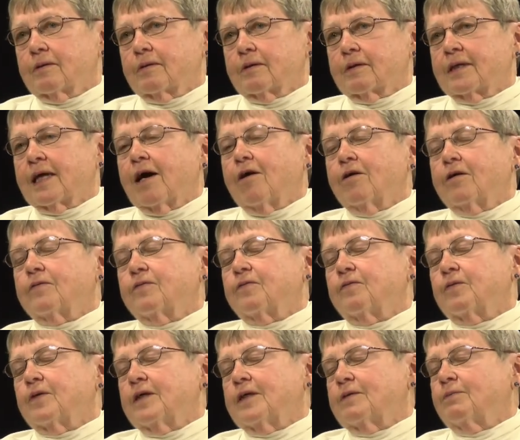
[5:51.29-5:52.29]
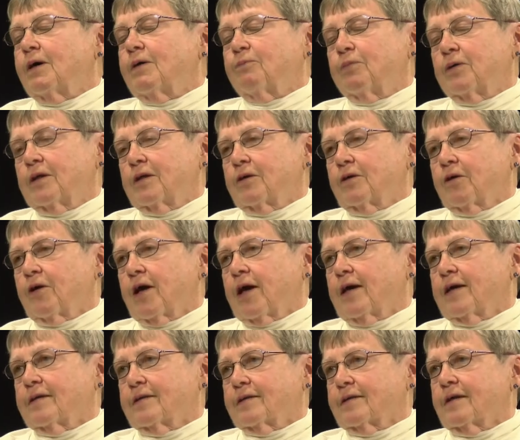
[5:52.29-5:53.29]
The town of East Montpelier
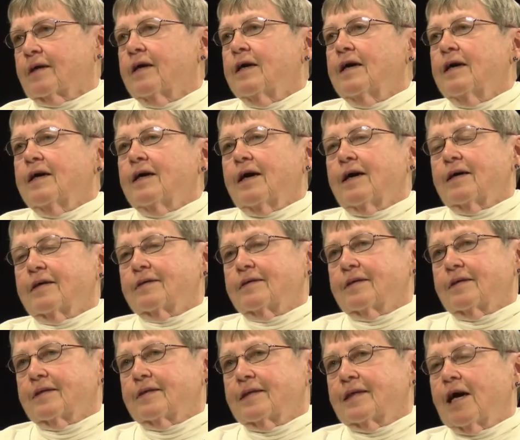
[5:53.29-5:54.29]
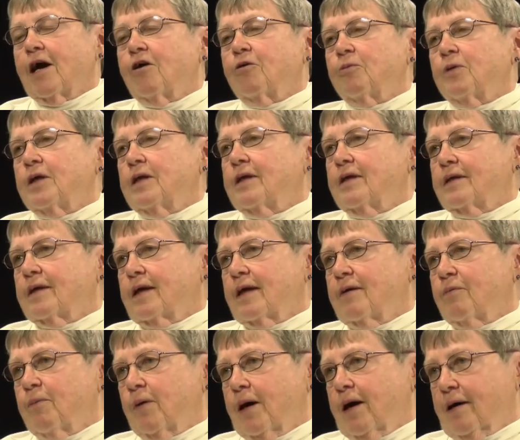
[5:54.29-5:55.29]
has a has a town meeting
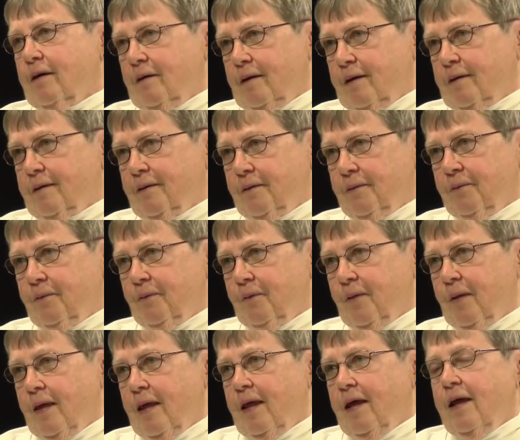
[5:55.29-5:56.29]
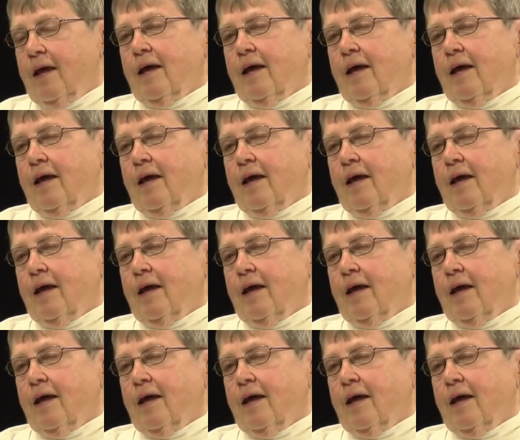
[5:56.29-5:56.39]
day potluck. Okay.